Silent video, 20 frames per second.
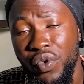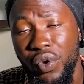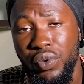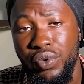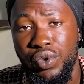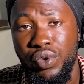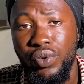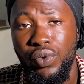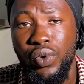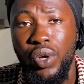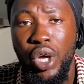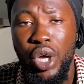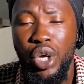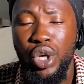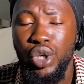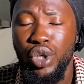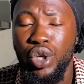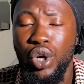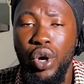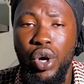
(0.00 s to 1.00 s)
role to
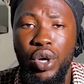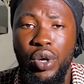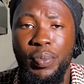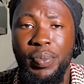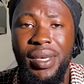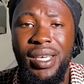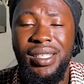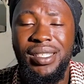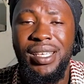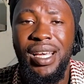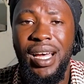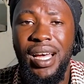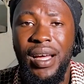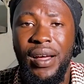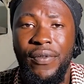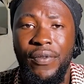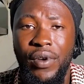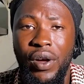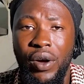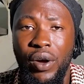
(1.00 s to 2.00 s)
young
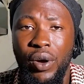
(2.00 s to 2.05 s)
Peter.